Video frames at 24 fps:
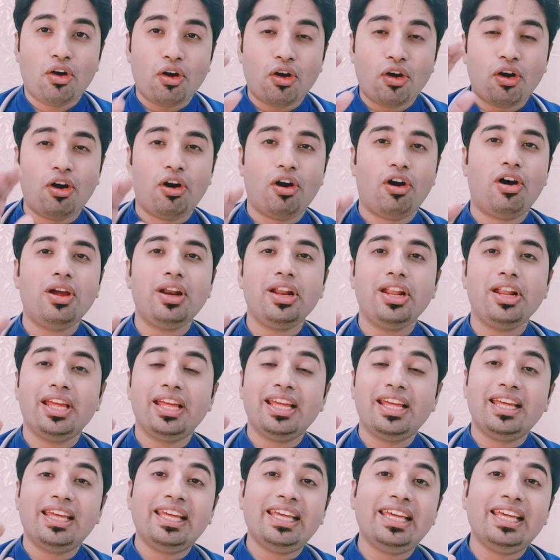or
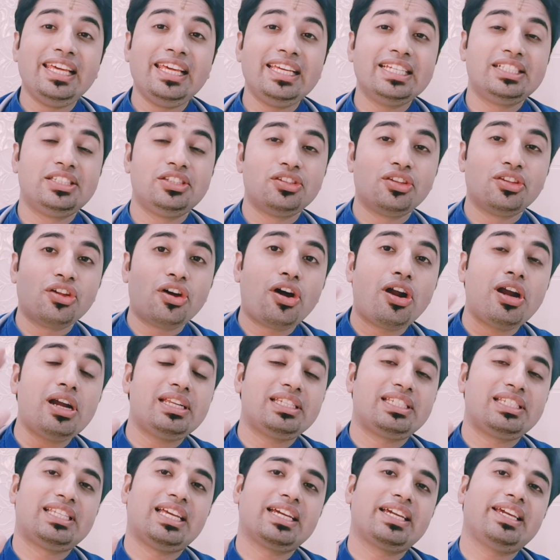he is not
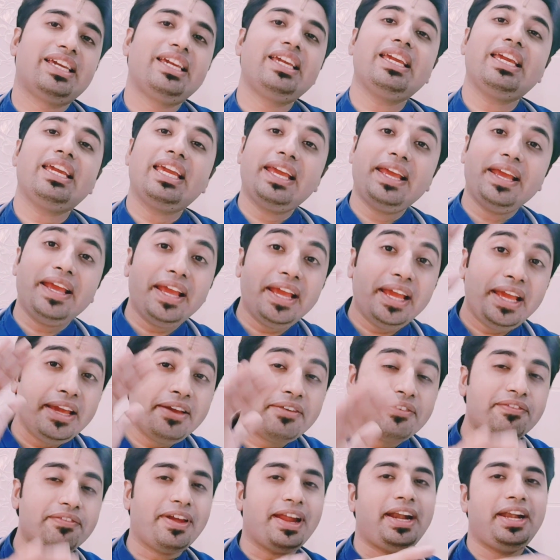sucking
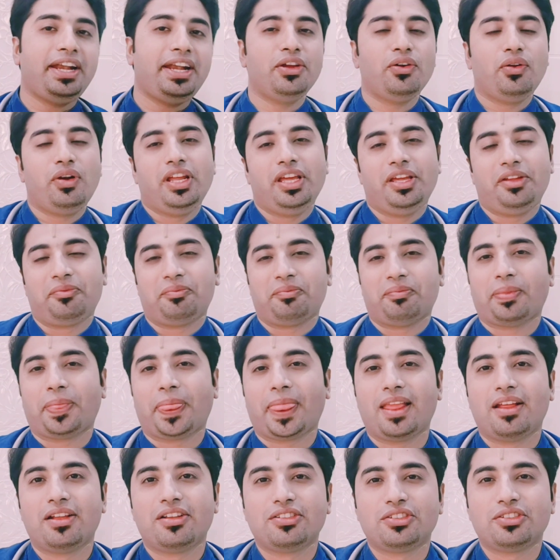effectively.
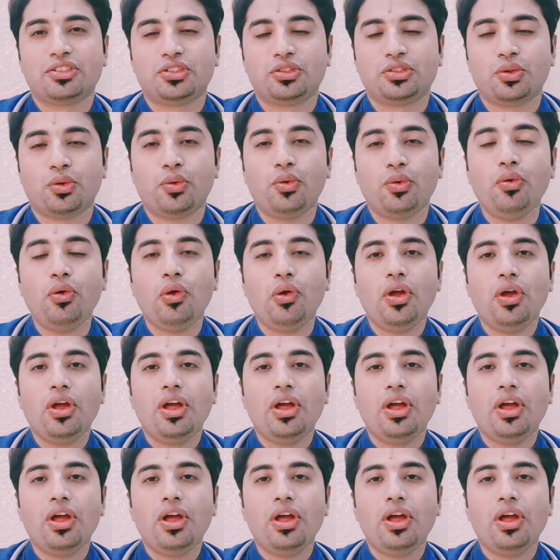So,